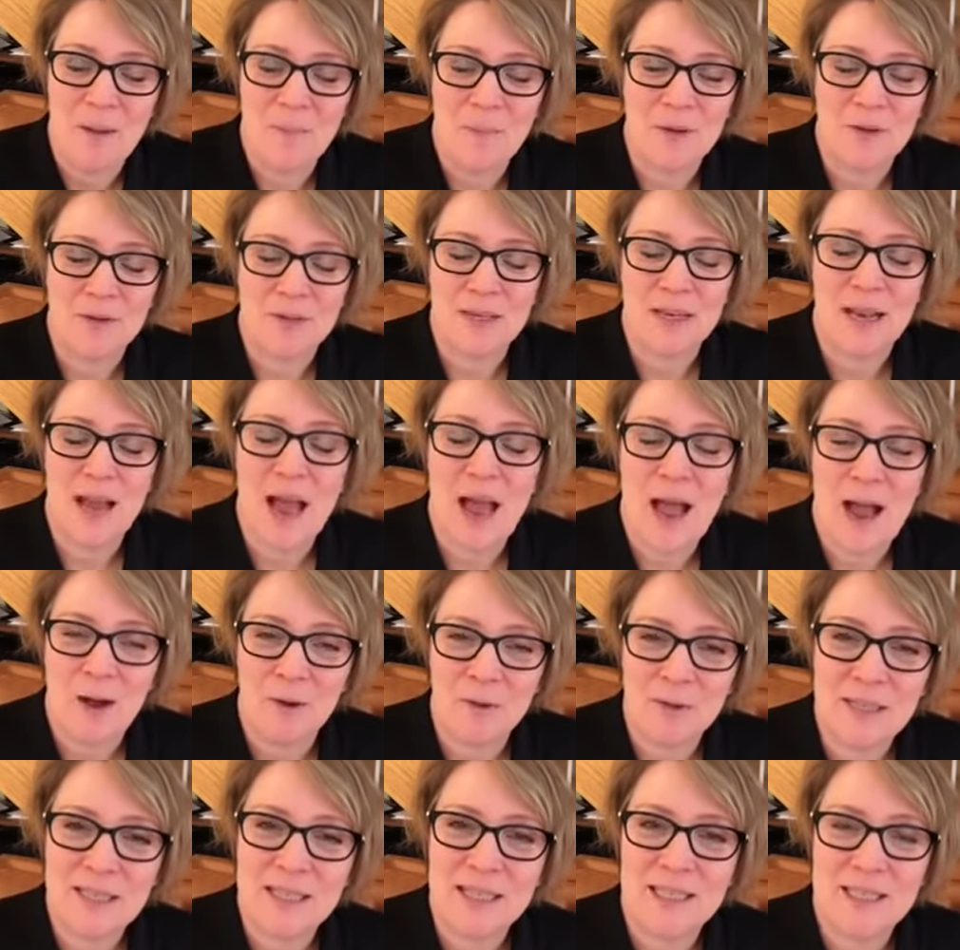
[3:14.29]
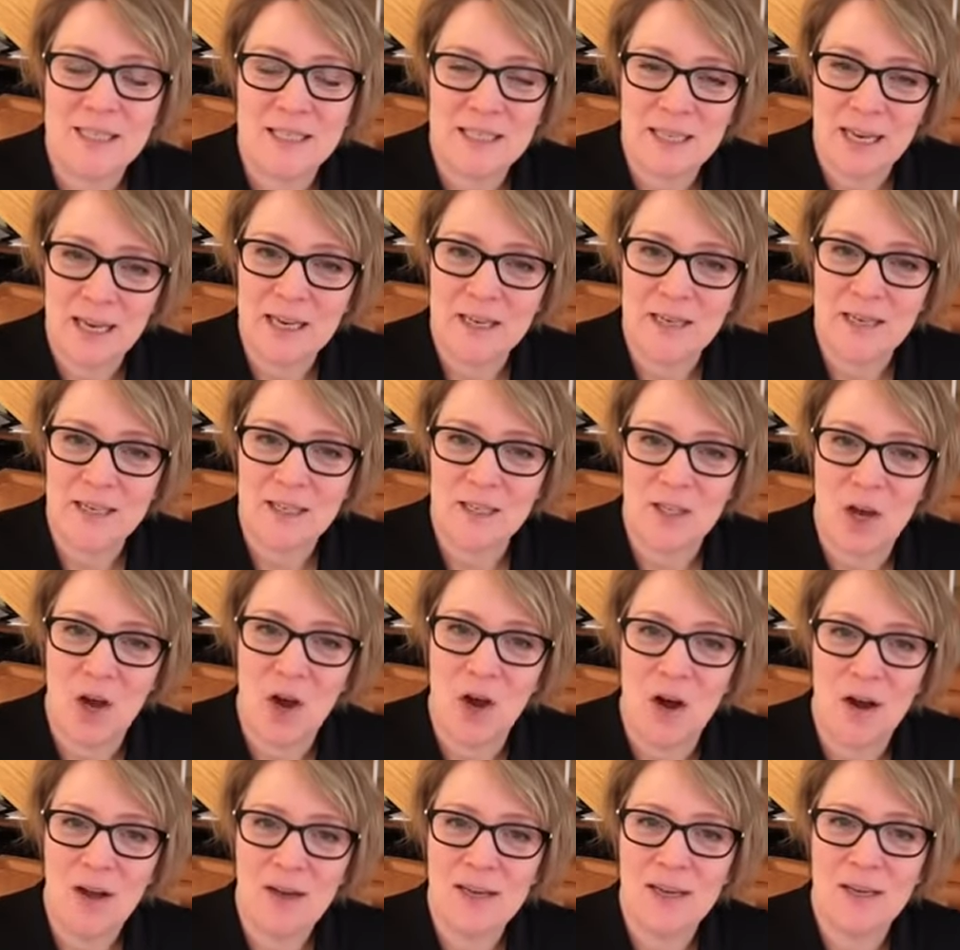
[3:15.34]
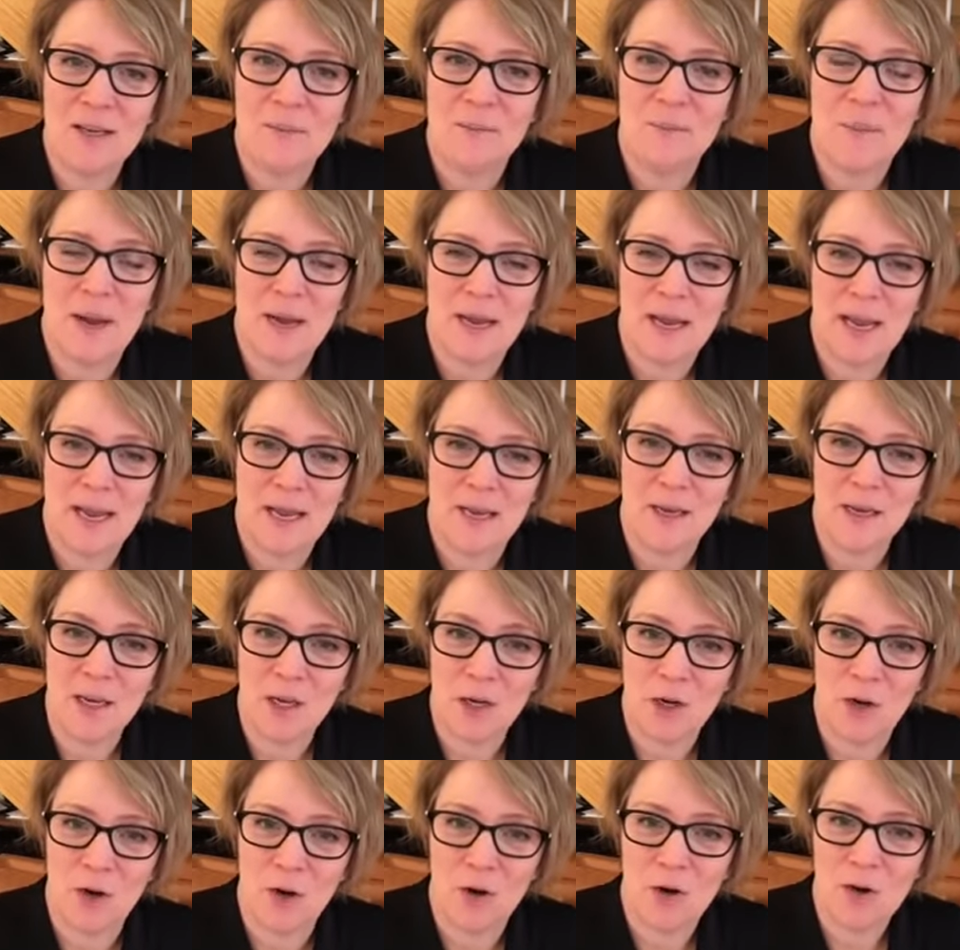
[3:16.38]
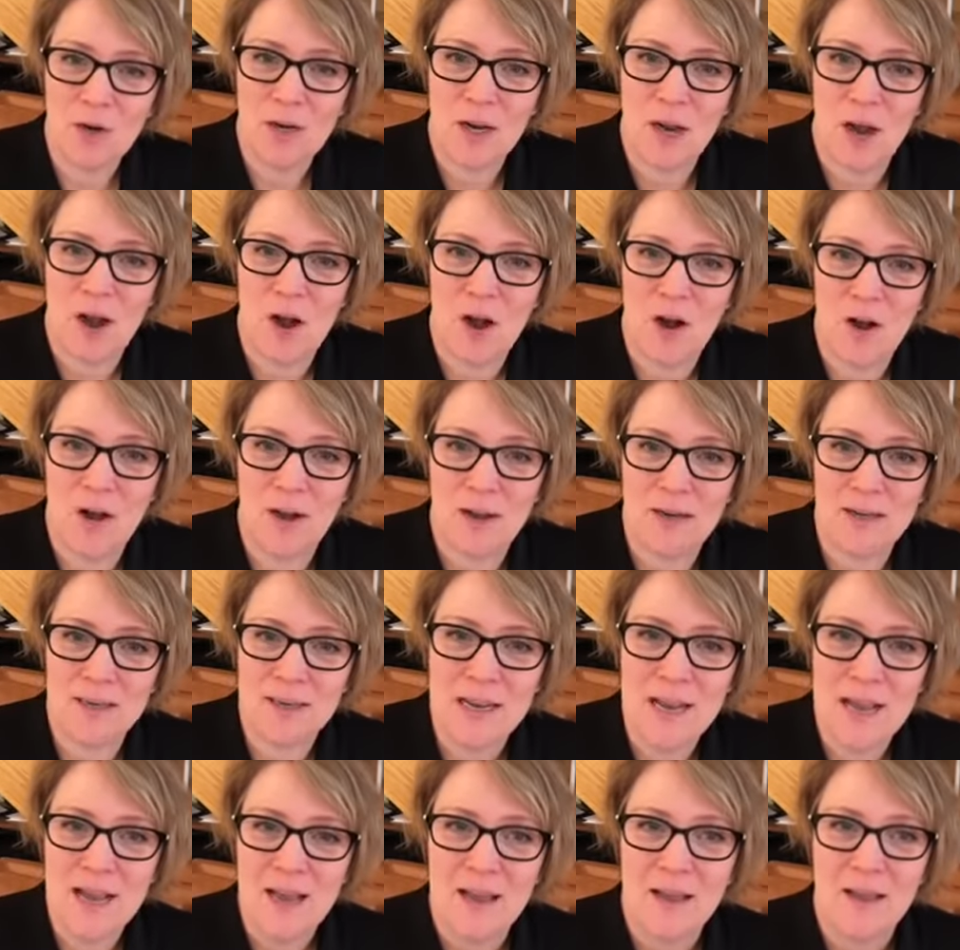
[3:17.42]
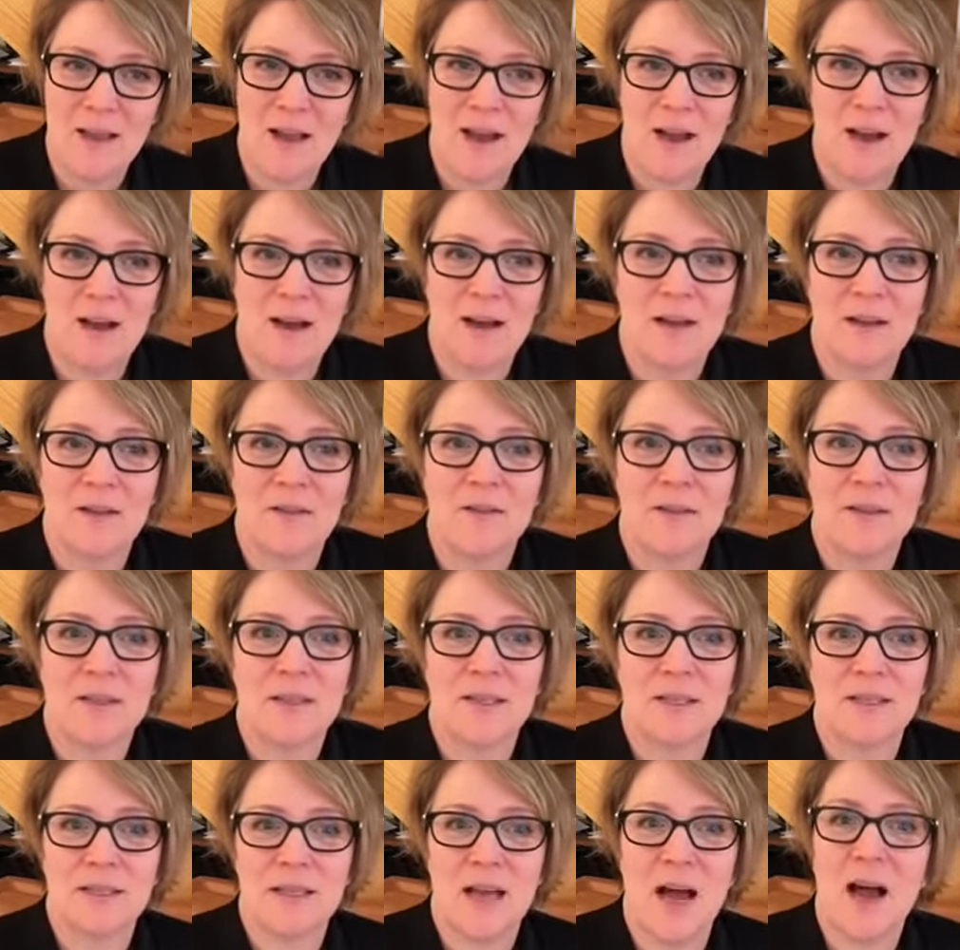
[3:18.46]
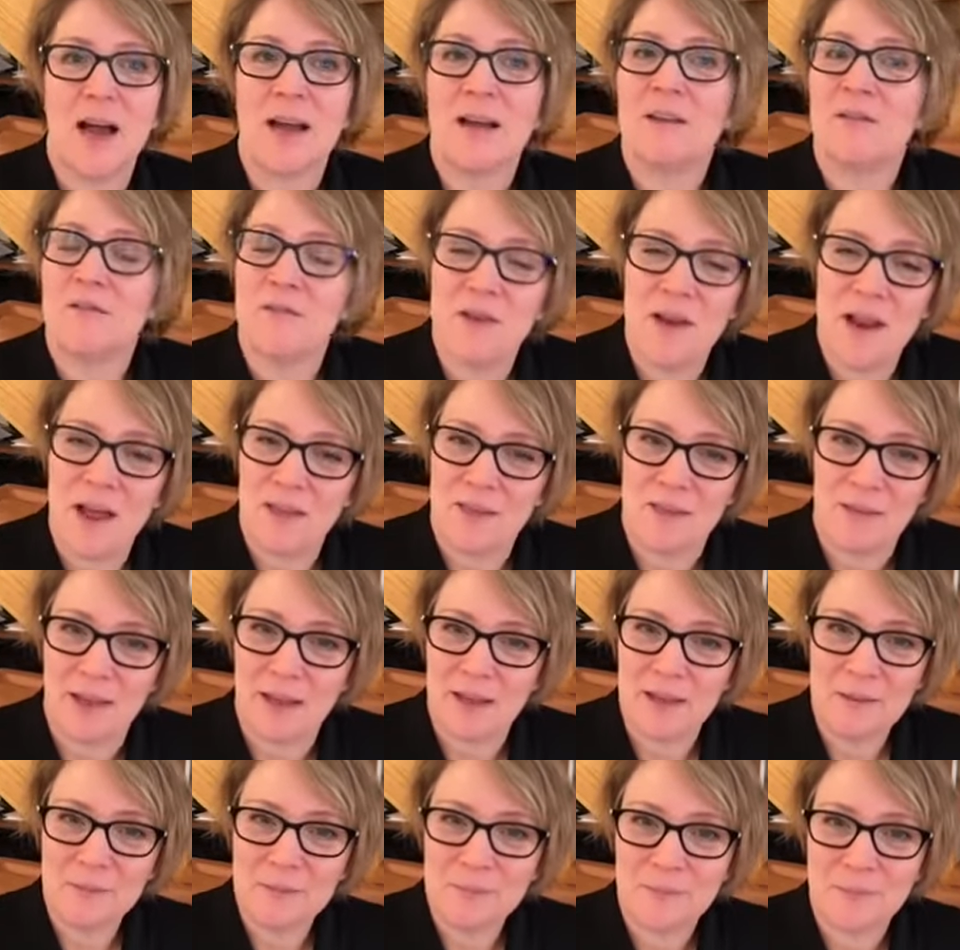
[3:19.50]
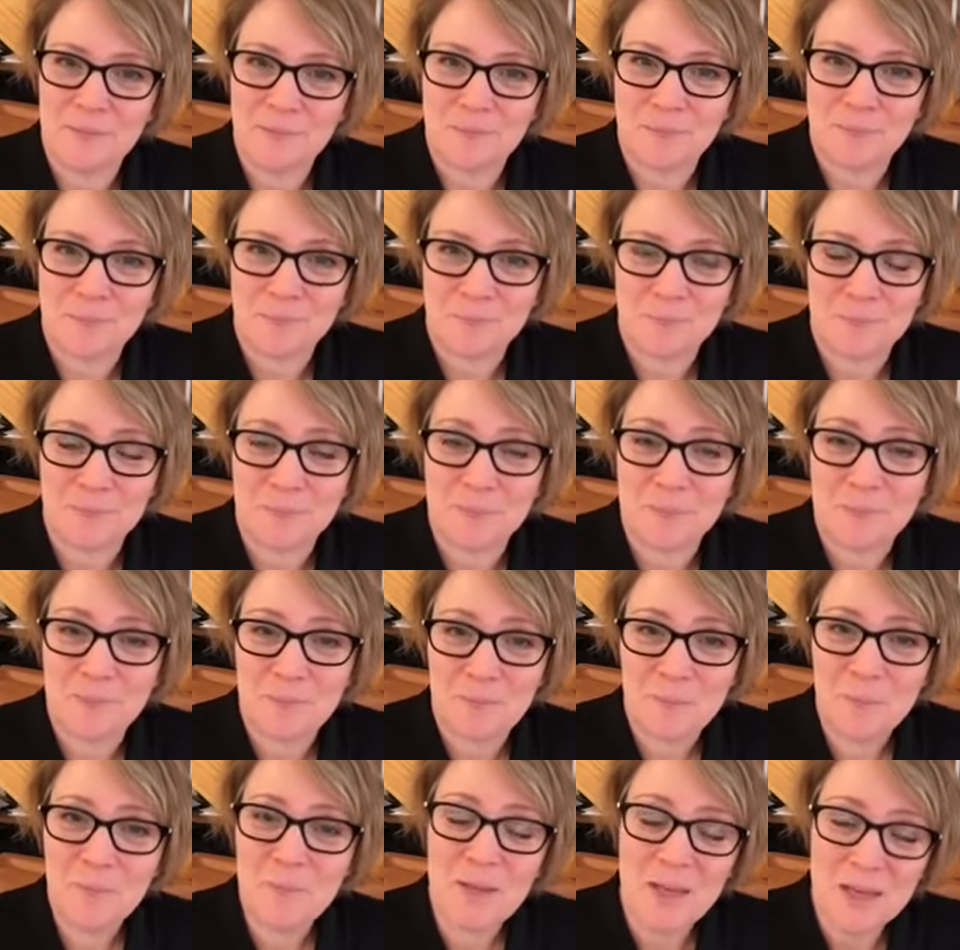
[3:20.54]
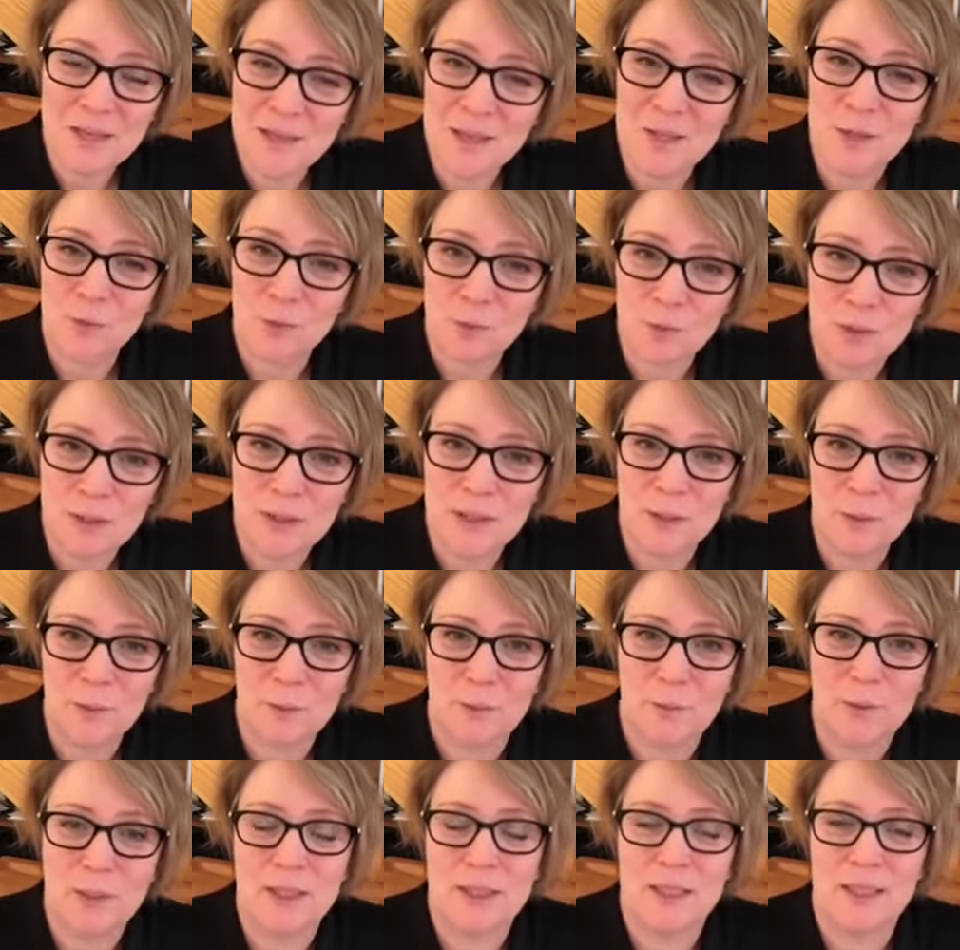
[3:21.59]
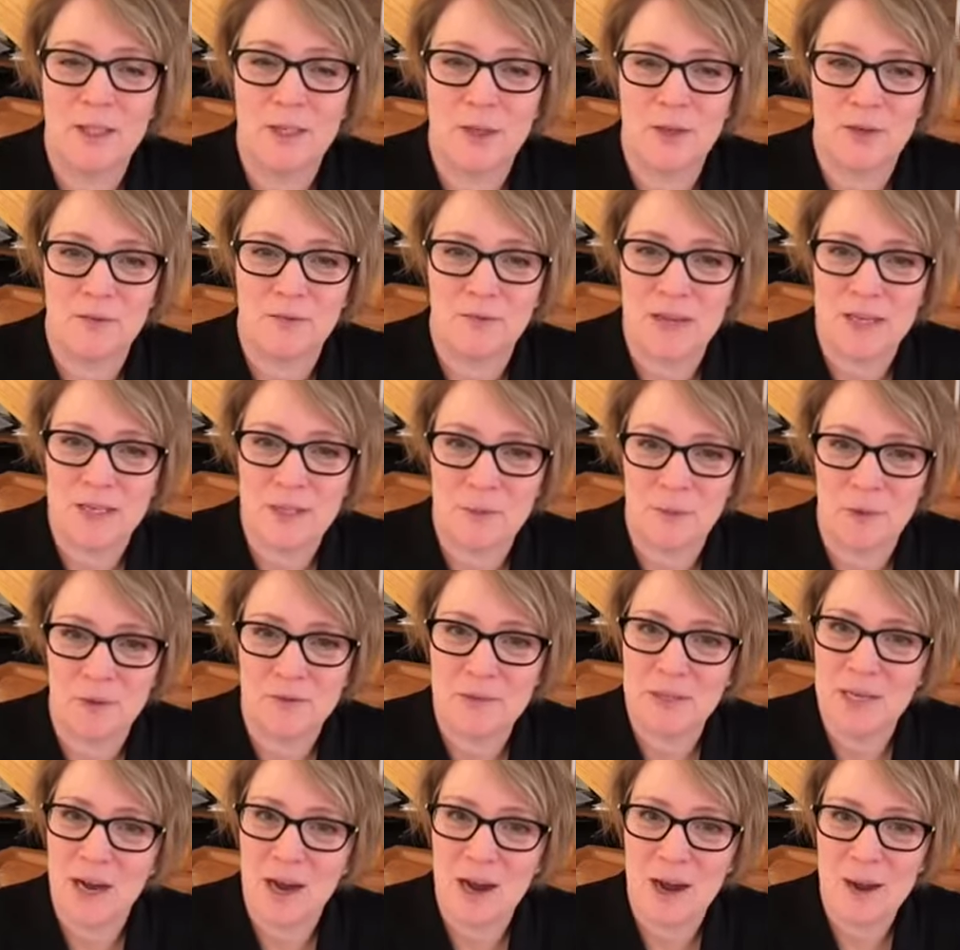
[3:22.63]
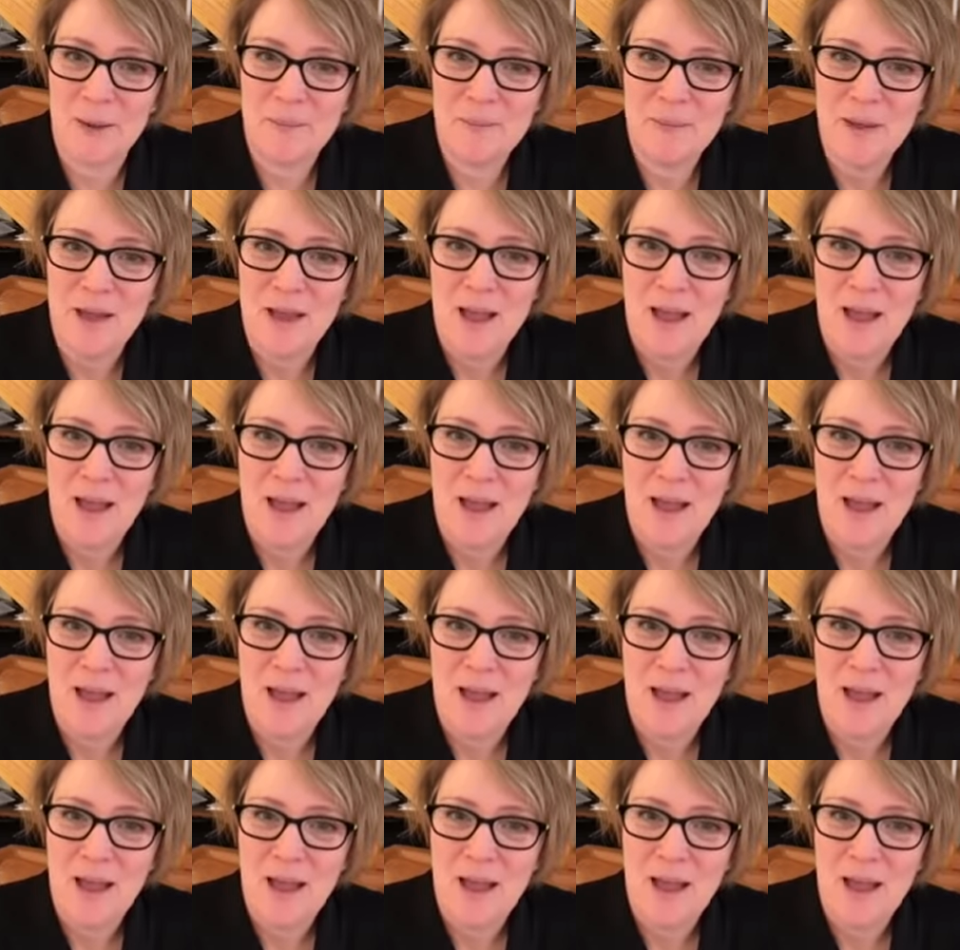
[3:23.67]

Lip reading: There's an outstanding talk by Andy Kirk on the design of nothing. It's really a good investment of time